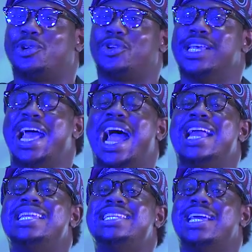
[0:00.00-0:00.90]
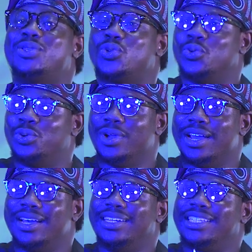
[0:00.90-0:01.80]
because I needed to
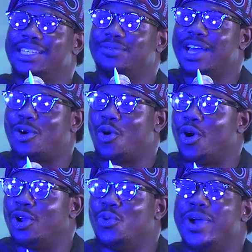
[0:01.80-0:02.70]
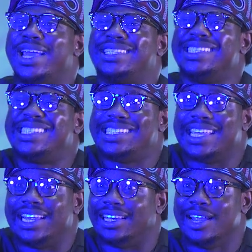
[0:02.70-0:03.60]
receive that call where it is
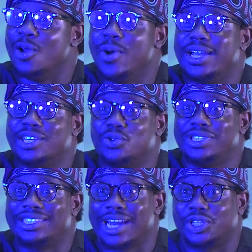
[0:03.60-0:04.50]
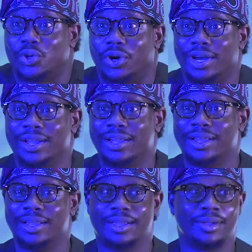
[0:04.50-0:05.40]
seen, where there's no distraction.
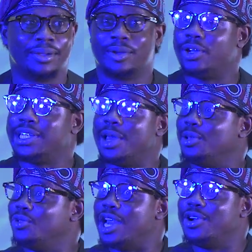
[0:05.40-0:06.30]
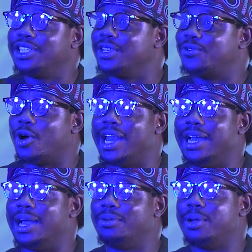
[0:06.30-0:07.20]
Because you now receive call
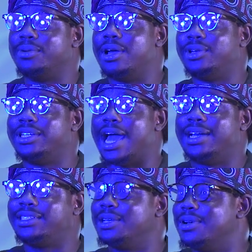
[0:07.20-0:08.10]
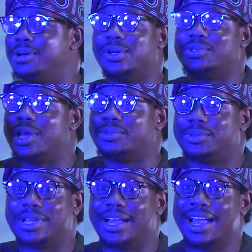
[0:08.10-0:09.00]
and then go, well, you are receiving.
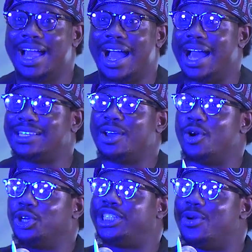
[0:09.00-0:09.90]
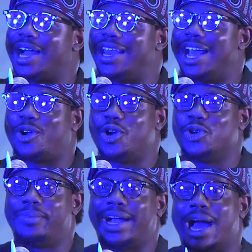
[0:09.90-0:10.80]
I said, Seun, can I call
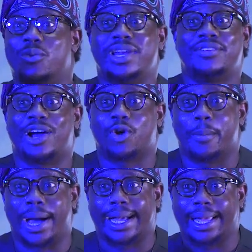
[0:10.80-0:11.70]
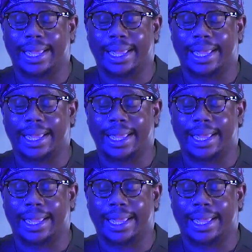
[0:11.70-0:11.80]
you back? And we never call back.